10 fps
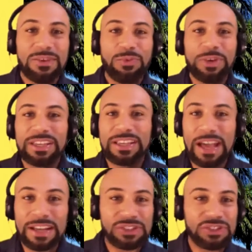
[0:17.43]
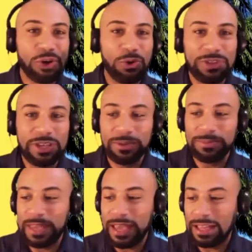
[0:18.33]
we can kind of show them
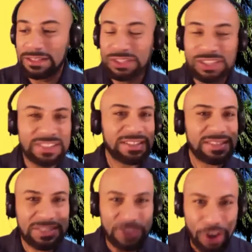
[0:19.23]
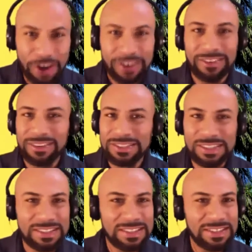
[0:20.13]
that just to start
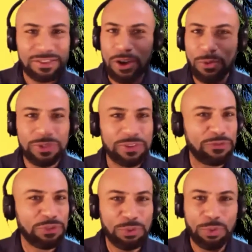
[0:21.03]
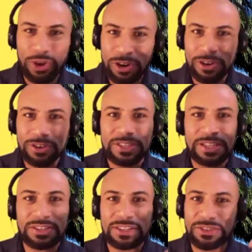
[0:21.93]
with a few words and
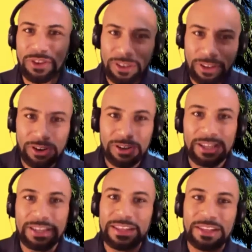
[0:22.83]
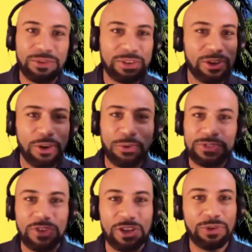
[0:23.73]
just start learning, and then you can always
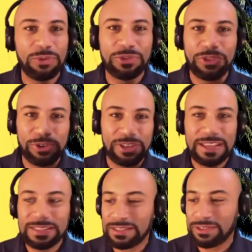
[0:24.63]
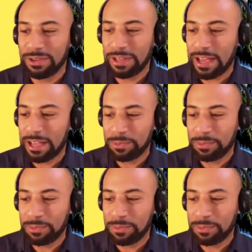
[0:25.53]
follow up with her lessons online.